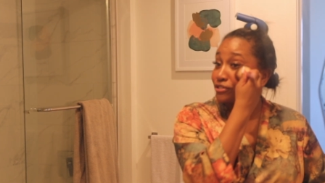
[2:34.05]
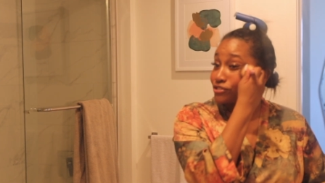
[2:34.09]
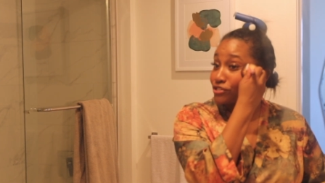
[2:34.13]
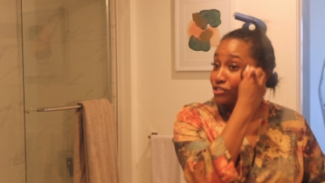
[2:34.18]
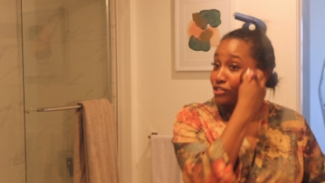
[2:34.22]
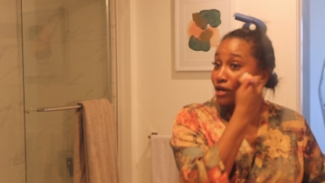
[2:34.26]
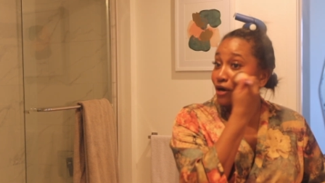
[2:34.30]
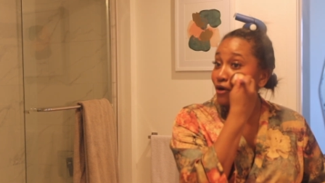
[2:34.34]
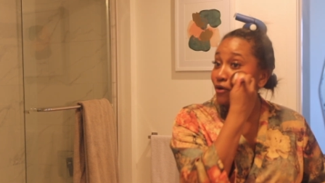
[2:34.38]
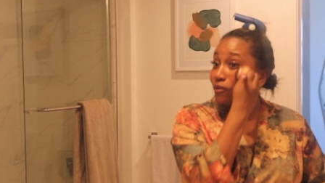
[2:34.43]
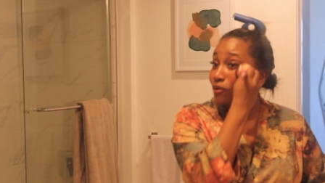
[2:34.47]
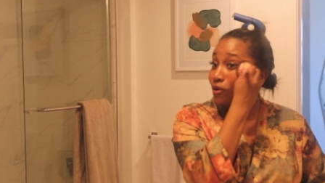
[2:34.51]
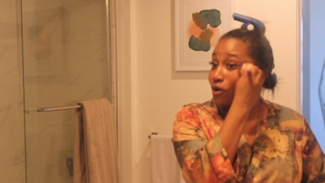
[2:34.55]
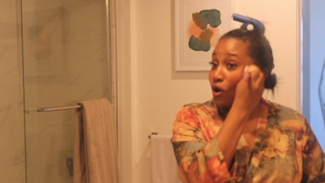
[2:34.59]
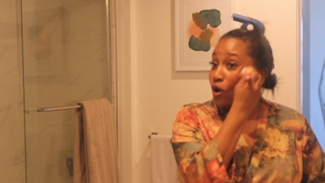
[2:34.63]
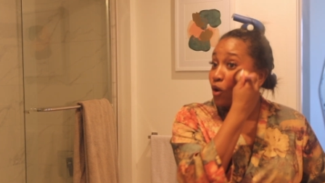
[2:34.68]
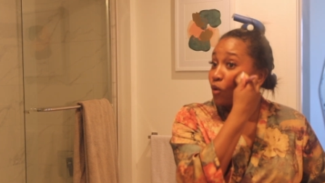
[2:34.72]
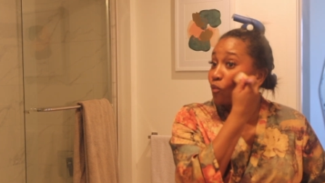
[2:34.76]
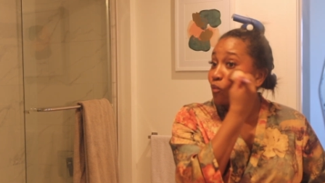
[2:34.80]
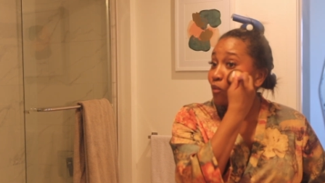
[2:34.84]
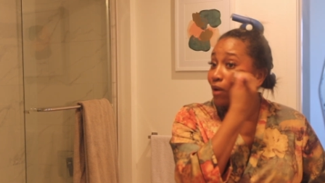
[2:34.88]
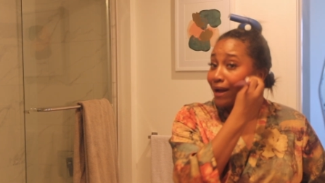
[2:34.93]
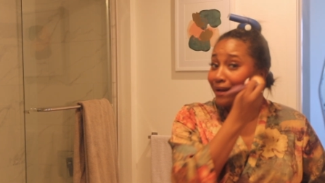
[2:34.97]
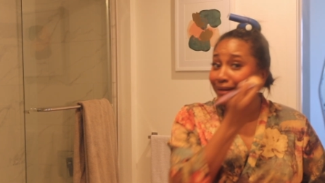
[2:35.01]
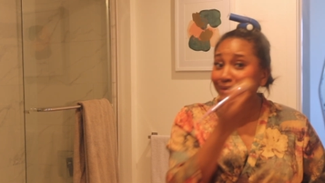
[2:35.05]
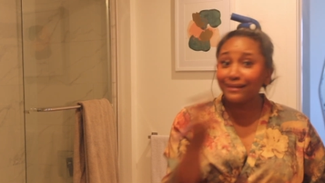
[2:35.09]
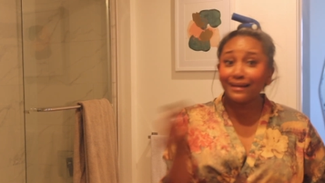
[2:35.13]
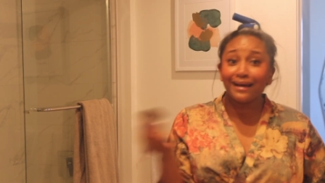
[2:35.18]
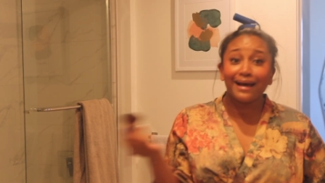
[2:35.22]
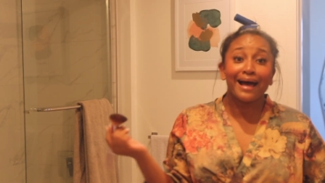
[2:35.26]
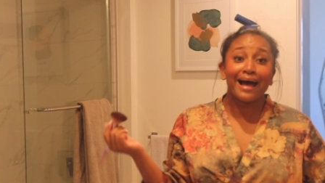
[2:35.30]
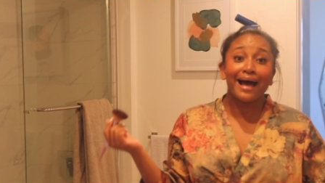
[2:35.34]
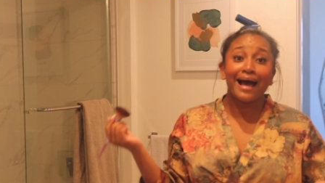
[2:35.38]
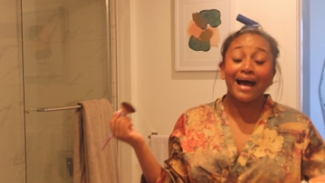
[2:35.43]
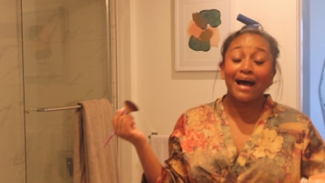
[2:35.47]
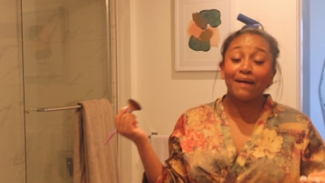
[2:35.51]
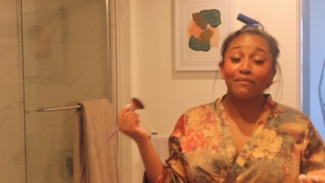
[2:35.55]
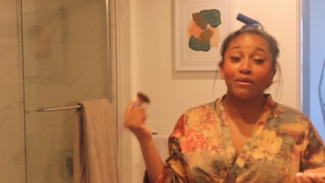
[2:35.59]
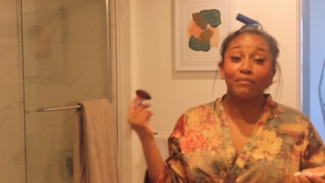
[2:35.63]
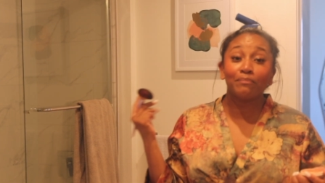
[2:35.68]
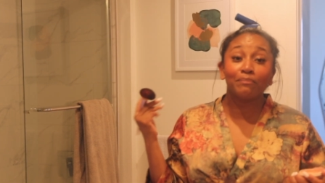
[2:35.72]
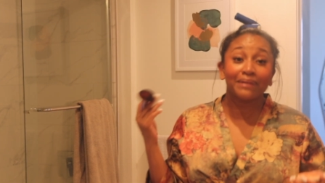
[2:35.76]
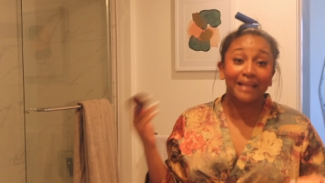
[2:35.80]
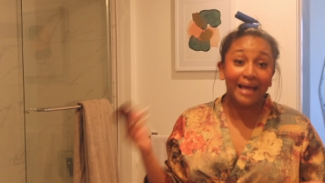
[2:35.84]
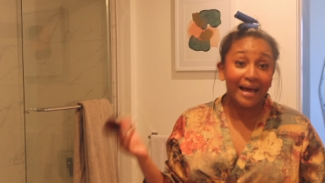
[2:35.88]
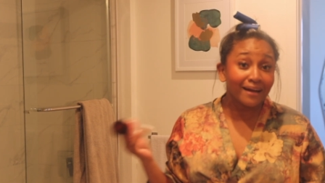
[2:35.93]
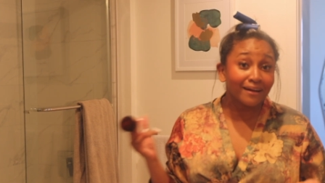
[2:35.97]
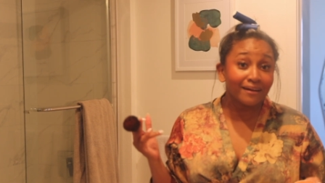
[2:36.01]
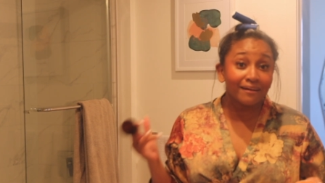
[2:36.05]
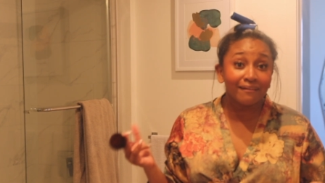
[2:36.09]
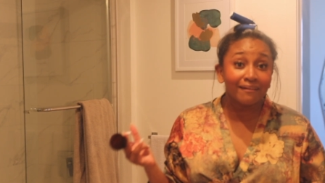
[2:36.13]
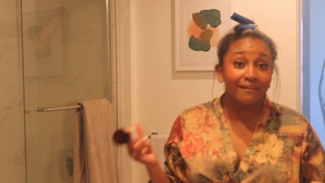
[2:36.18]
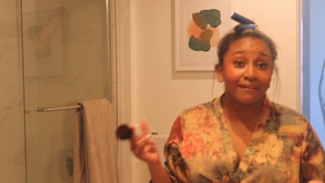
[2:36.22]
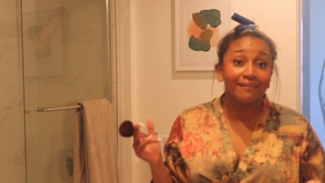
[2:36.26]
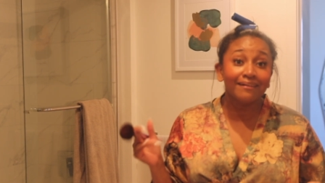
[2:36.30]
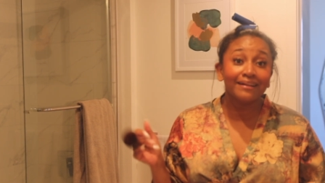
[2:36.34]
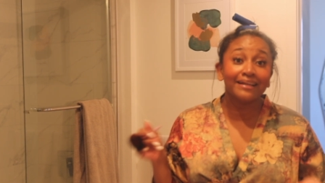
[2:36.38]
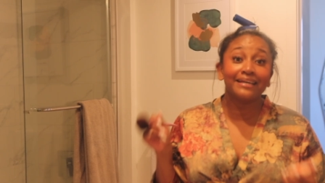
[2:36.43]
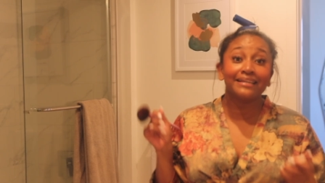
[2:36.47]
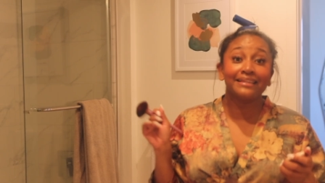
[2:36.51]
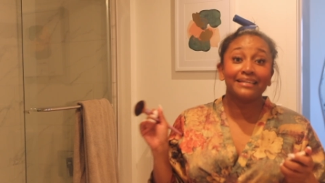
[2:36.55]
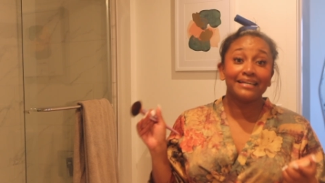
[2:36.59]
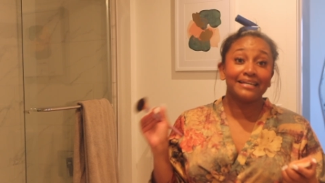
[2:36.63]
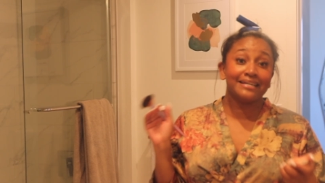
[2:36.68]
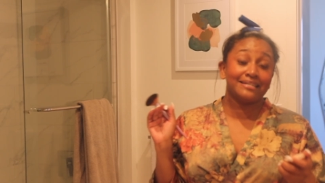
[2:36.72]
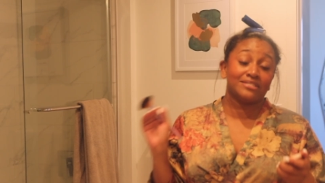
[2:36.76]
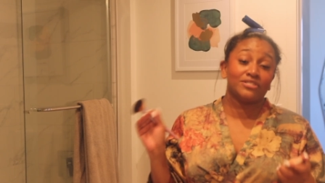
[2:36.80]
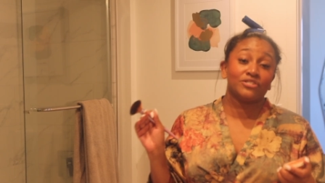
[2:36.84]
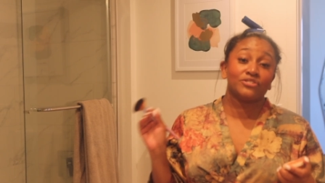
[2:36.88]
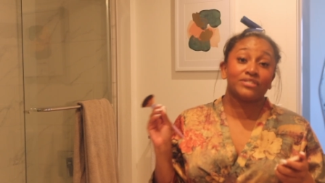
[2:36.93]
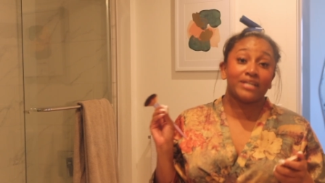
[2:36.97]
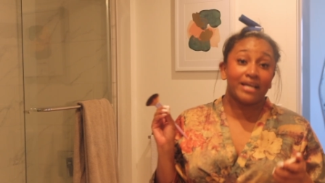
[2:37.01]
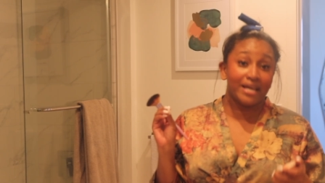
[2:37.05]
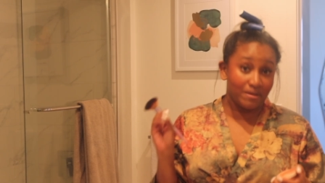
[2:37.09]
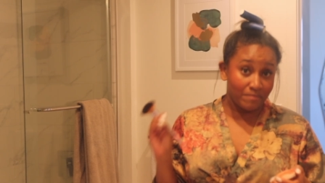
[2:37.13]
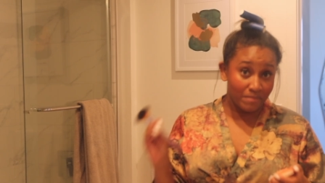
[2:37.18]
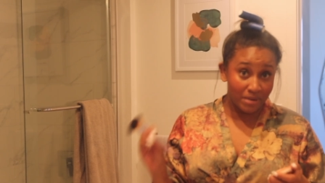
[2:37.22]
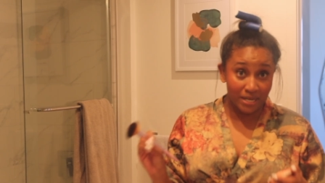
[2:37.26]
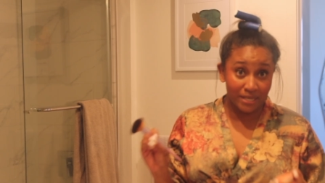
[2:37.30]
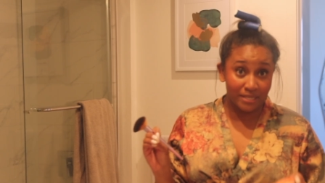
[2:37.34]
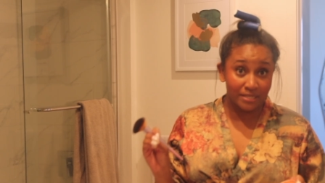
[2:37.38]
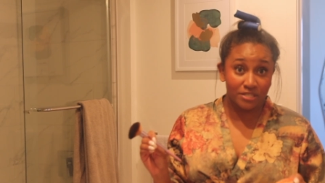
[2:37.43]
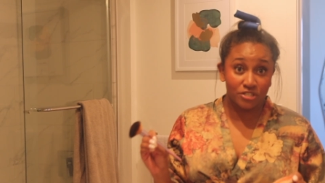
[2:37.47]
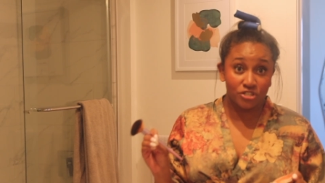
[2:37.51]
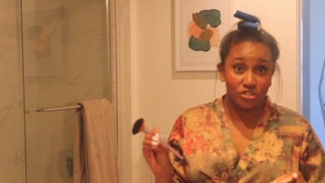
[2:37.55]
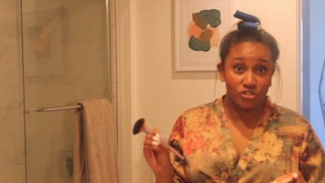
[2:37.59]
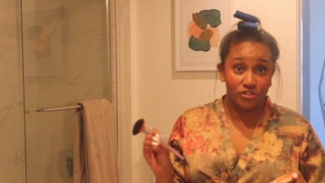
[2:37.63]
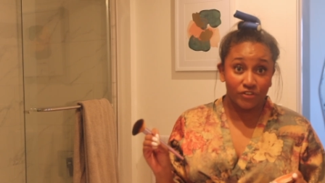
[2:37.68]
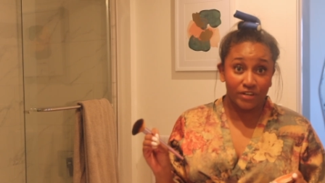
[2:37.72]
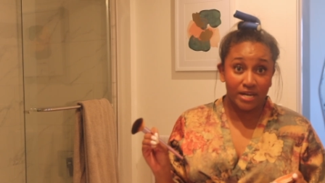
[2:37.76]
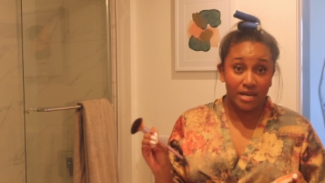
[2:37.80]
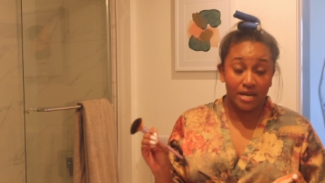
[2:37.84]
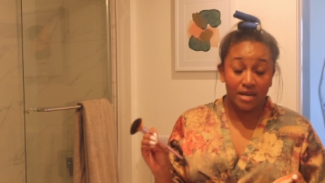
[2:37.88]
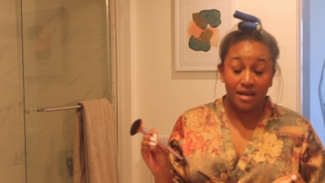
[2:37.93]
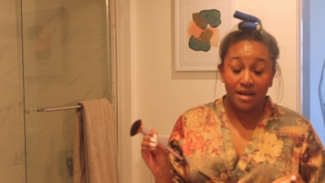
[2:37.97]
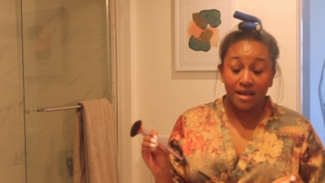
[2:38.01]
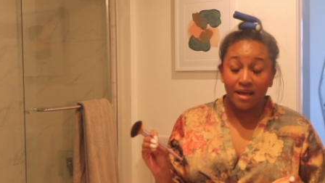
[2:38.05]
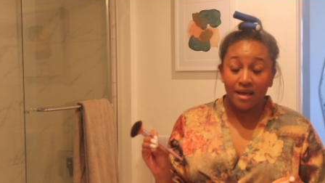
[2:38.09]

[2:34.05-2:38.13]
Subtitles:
So one, I'm a Black girl in the entertainment industry.